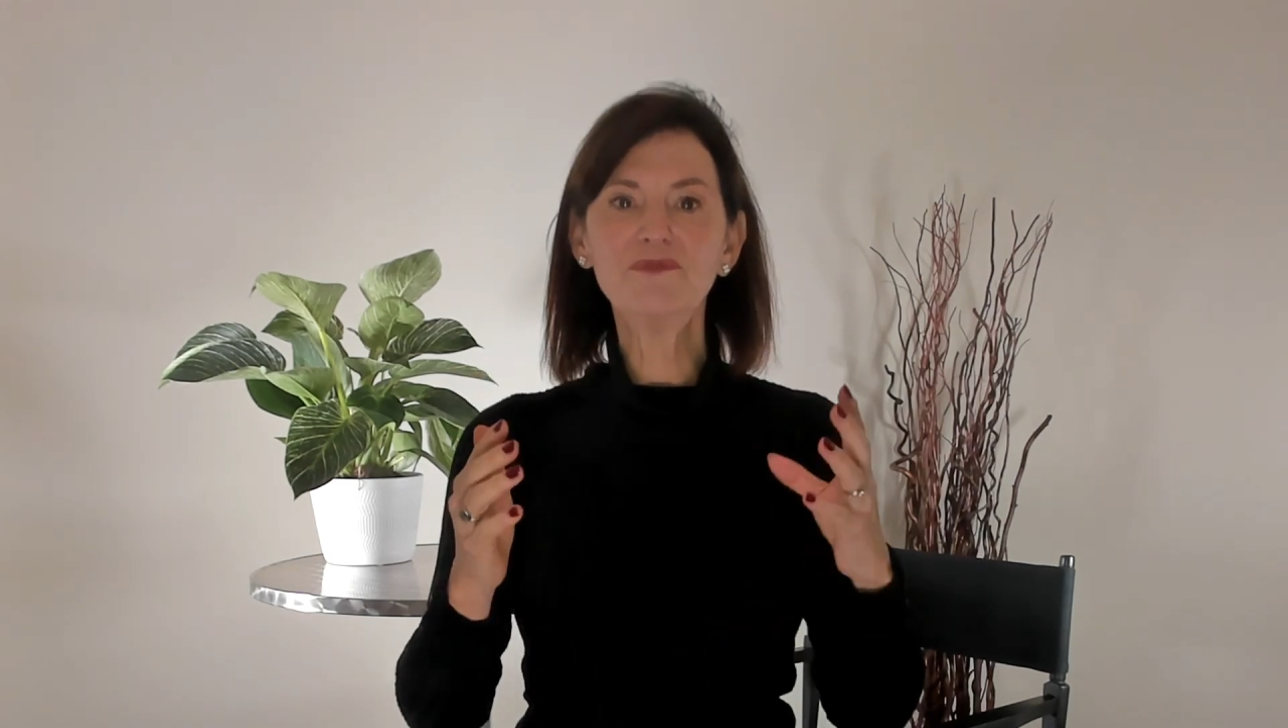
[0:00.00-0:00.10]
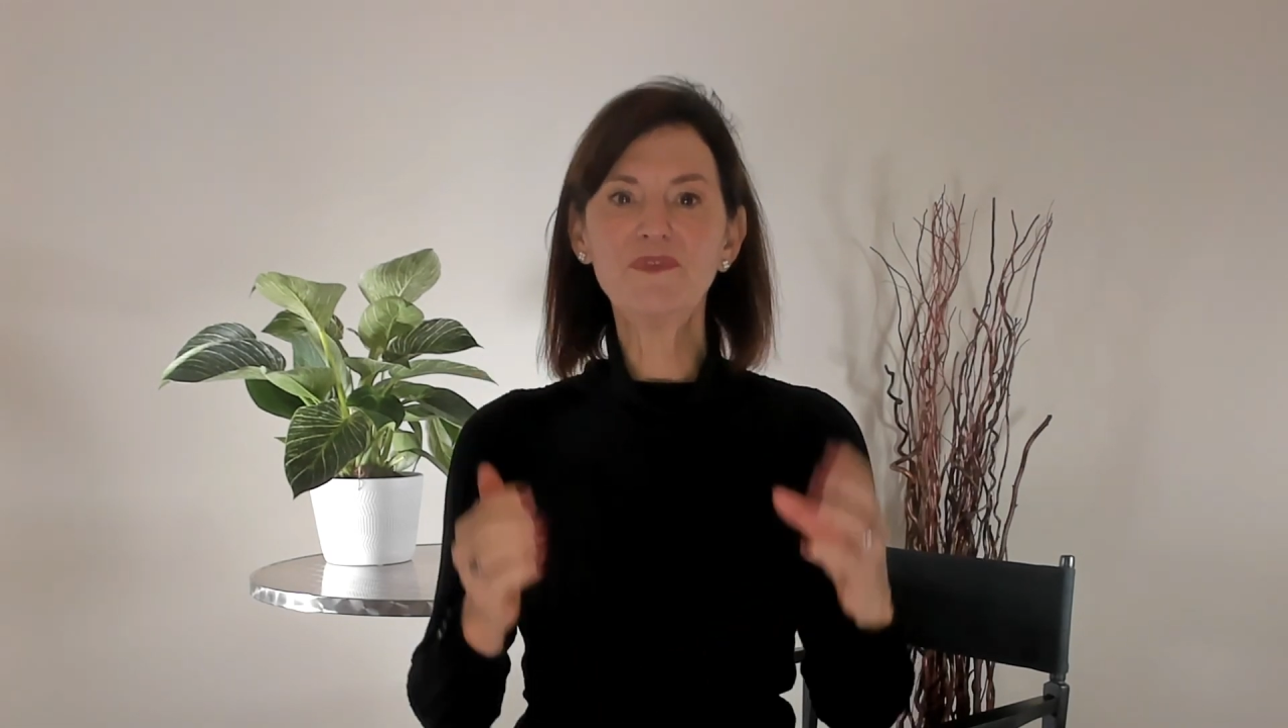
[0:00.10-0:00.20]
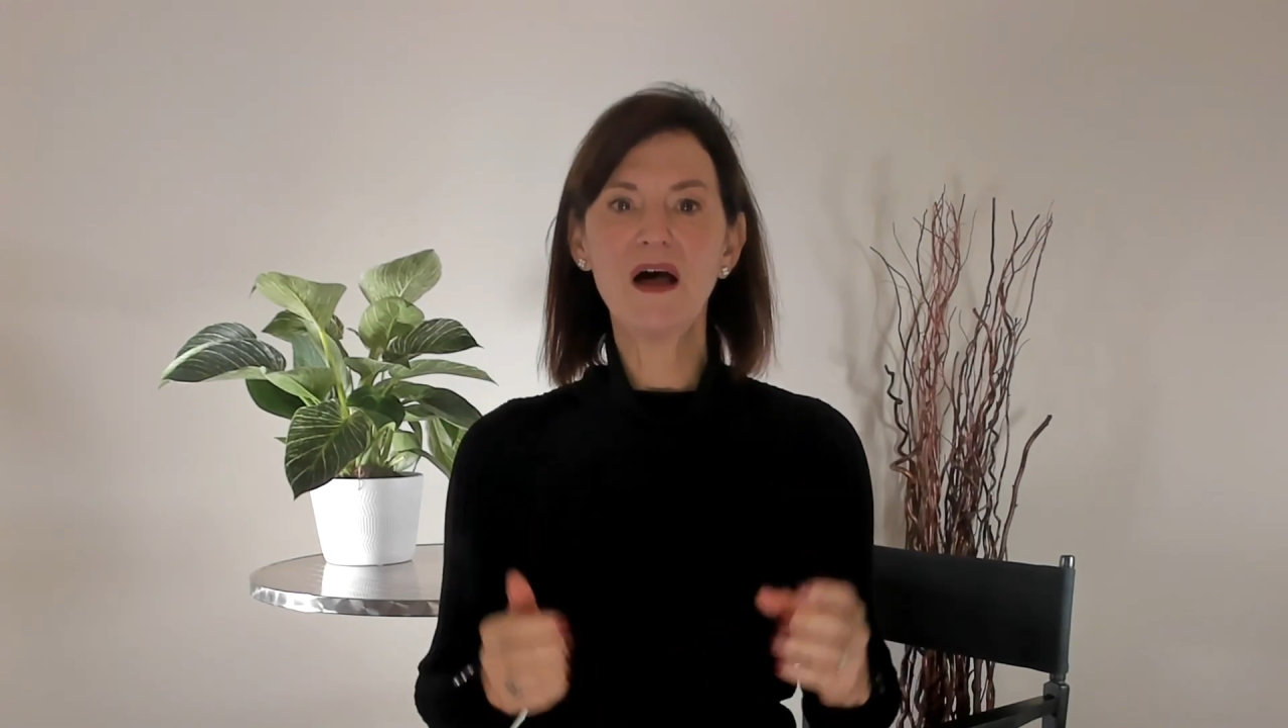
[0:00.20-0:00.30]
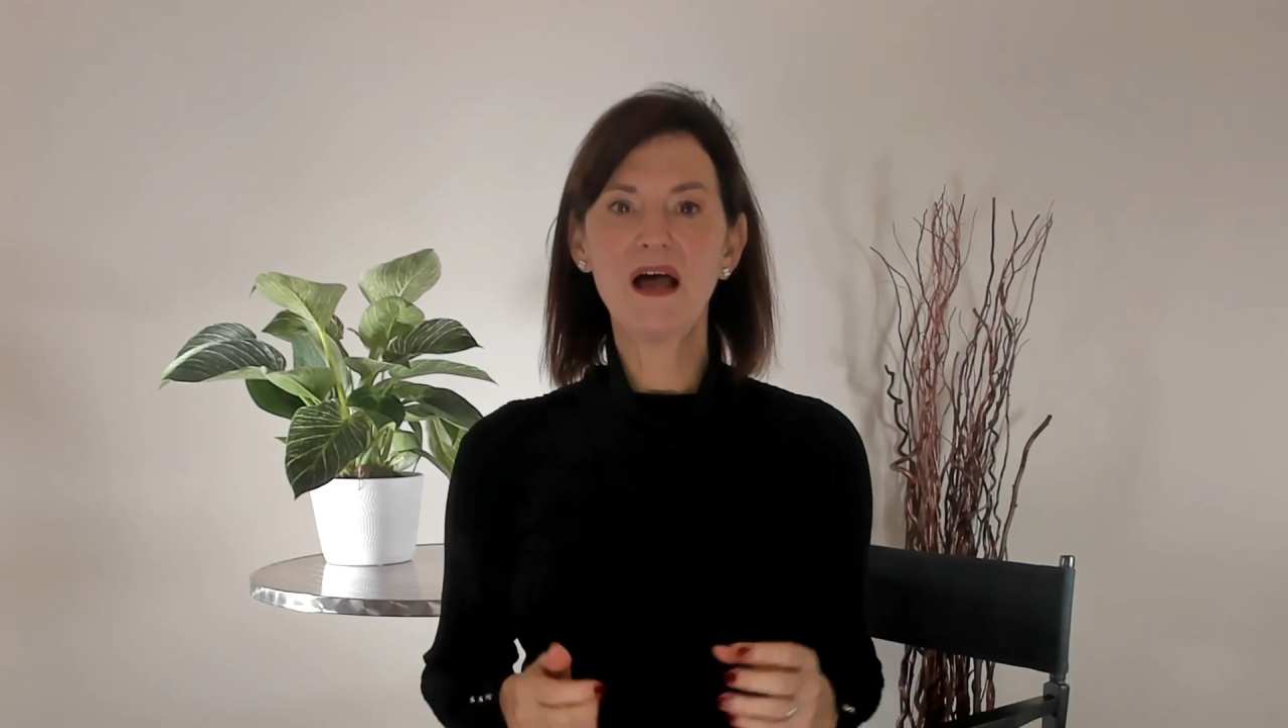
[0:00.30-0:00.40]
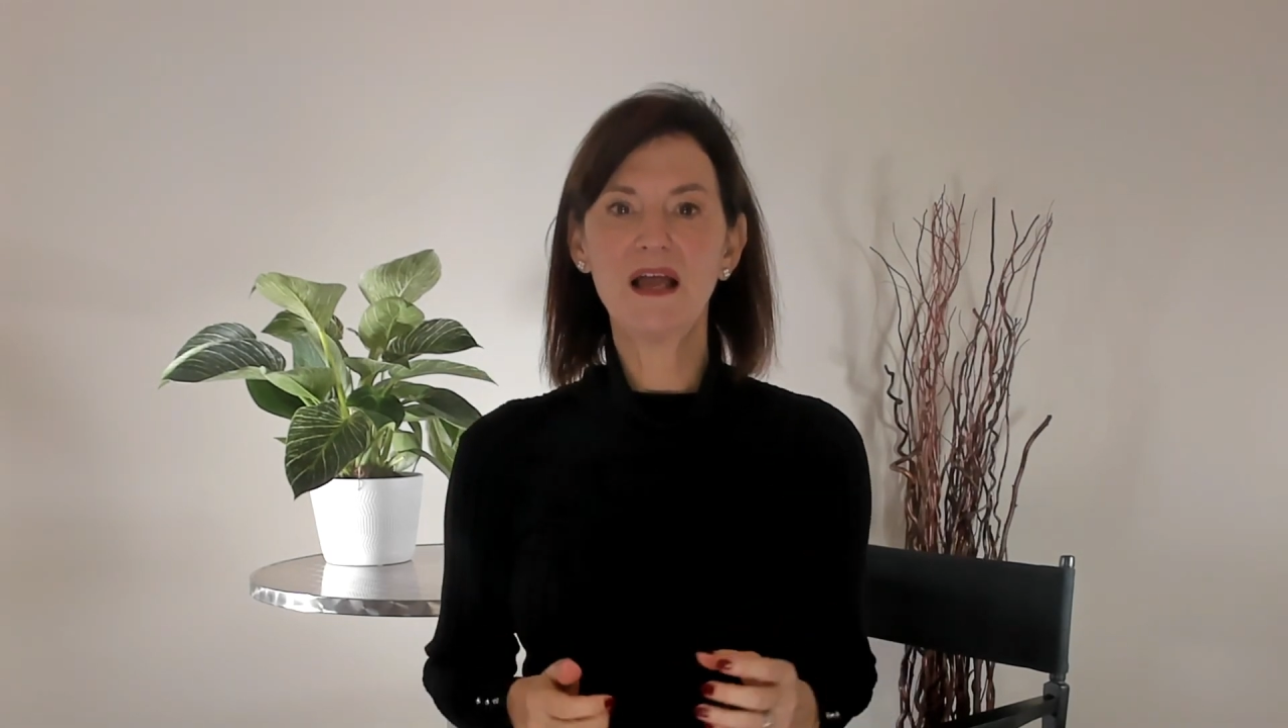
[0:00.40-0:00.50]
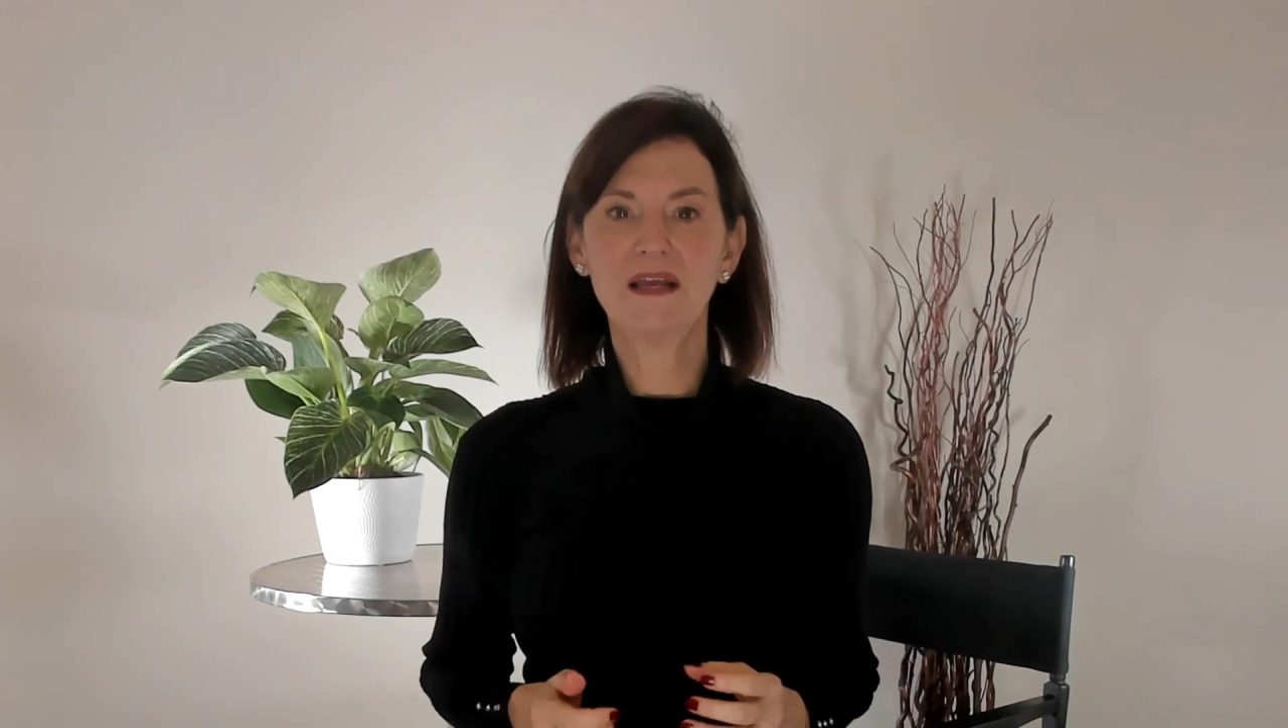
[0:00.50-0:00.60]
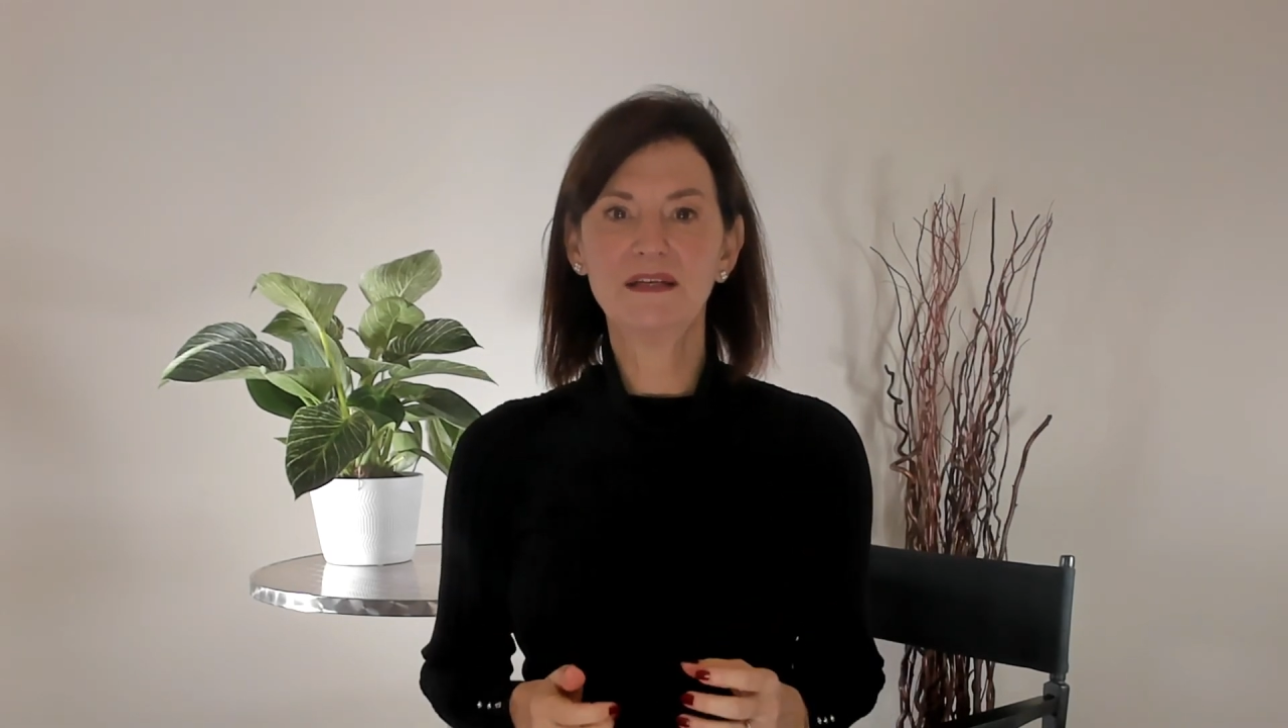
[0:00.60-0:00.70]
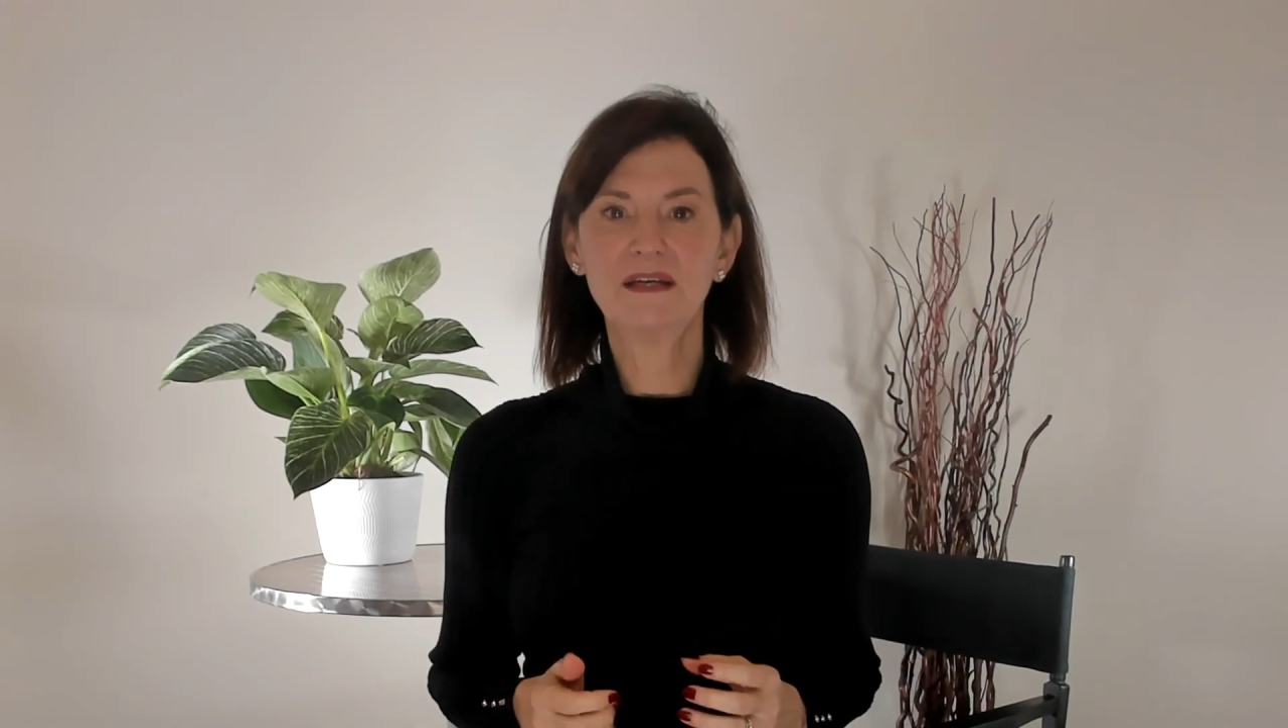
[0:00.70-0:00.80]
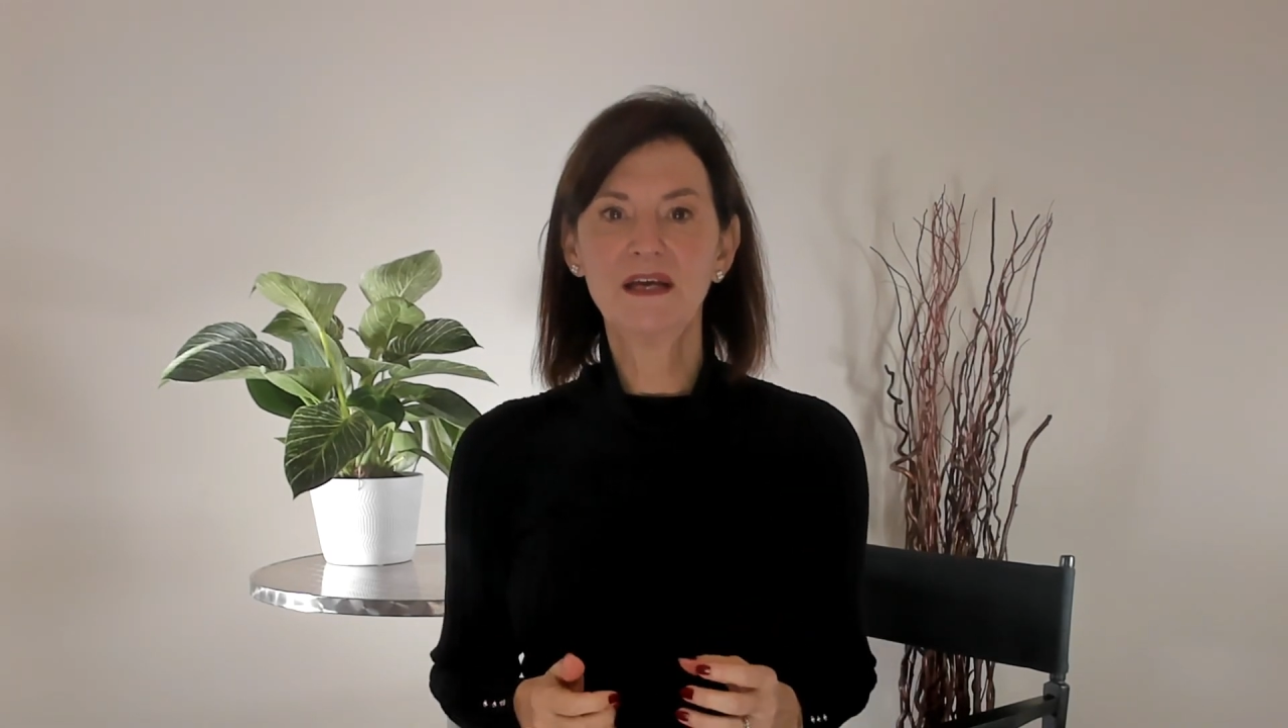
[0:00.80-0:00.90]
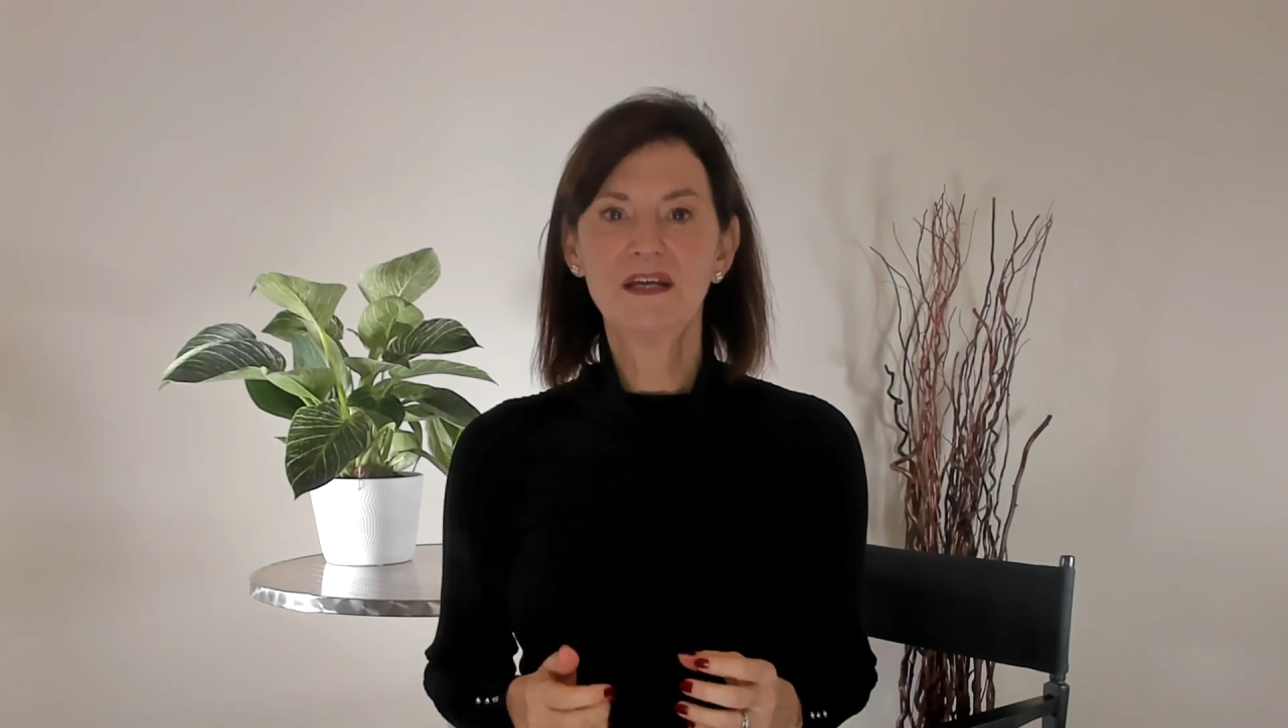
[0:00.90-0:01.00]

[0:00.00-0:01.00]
find